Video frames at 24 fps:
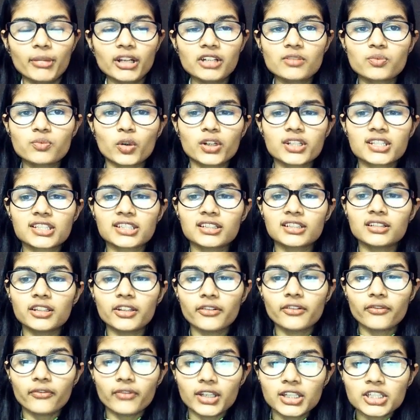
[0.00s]
But what's the
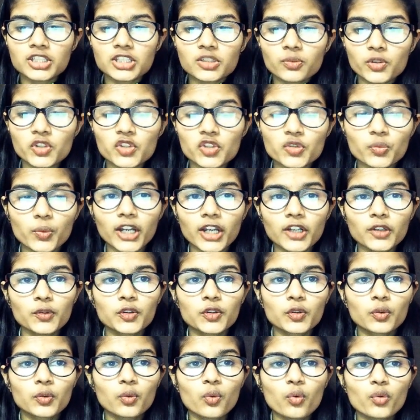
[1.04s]
difference, which one
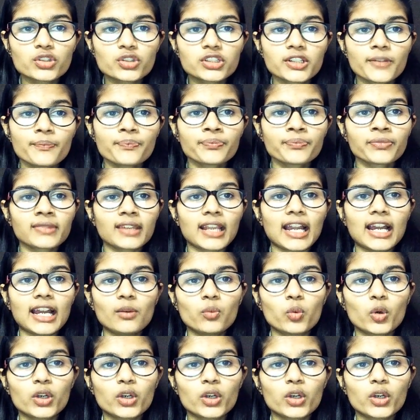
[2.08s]
to use,
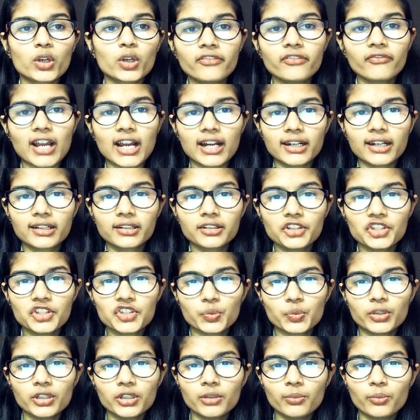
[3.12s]
and what are the
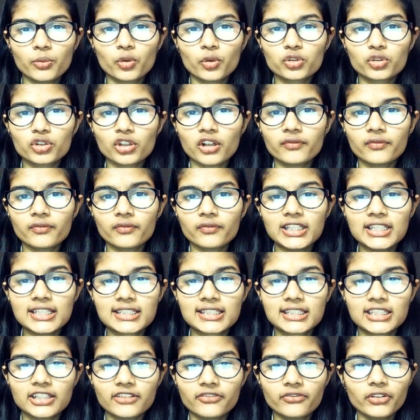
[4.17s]
factors where both of
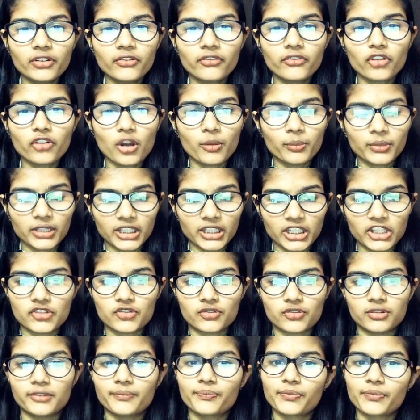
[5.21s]
these differ from
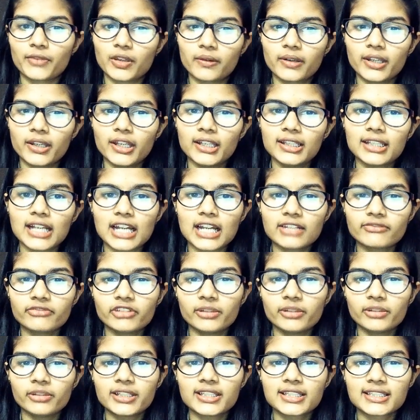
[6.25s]
each other? Okay, that
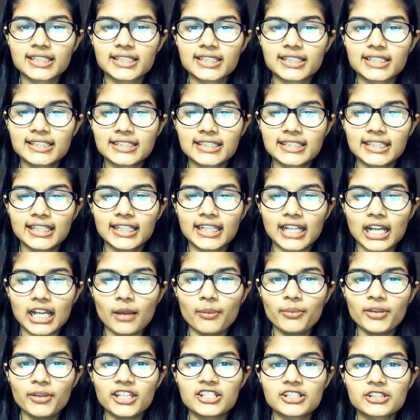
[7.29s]
we'll be discussing
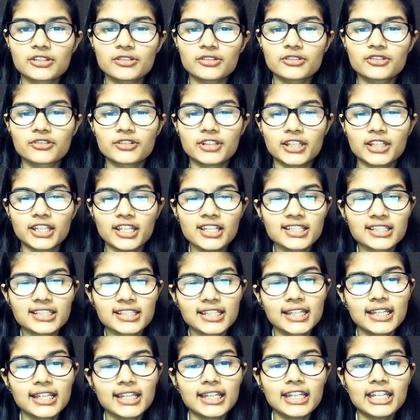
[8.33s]
up into
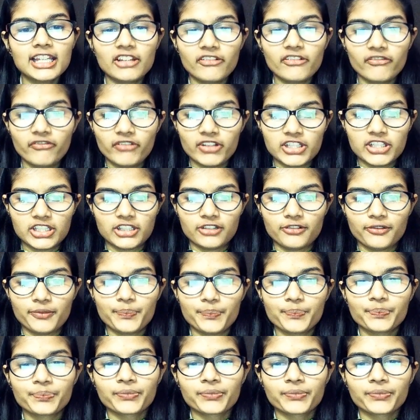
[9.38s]
today's video.